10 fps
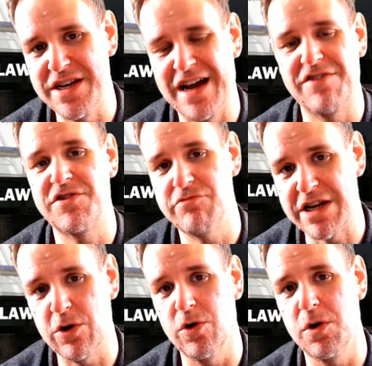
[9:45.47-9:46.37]
He'd have to
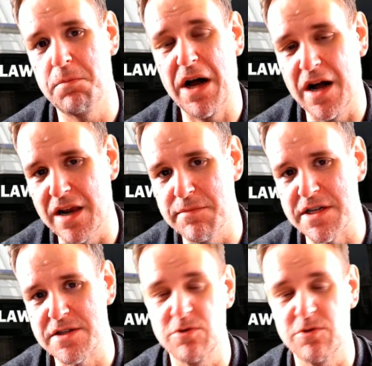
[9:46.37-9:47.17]
recall Parliament,